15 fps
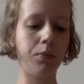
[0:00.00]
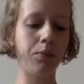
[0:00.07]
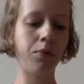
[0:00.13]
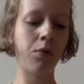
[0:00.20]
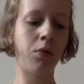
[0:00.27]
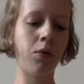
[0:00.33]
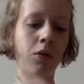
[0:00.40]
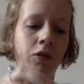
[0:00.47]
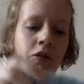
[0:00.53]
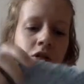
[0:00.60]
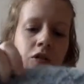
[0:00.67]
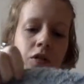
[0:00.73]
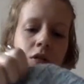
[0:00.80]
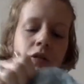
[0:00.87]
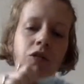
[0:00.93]
broad,
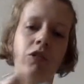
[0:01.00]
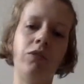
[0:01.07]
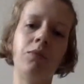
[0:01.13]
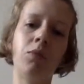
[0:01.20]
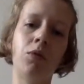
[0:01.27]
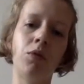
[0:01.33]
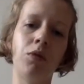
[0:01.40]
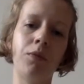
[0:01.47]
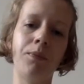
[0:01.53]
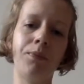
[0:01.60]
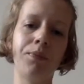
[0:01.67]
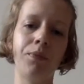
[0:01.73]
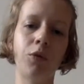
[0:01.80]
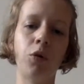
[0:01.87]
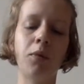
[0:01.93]
sort of more
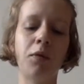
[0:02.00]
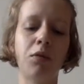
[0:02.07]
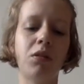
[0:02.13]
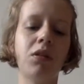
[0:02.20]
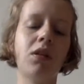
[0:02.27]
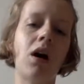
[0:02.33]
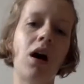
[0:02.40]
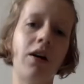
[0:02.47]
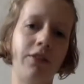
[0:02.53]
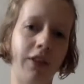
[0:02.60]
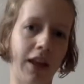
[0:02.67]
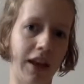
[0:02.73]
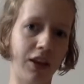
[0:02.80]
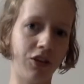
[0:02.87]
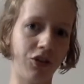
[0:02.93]
almost
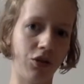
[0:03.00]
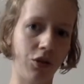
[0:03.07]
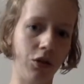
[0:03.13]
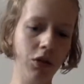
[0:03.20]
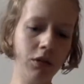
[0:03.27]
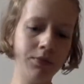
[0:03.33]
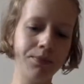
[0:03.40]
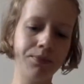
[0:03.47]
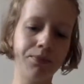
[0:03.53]
scarf-like shawl.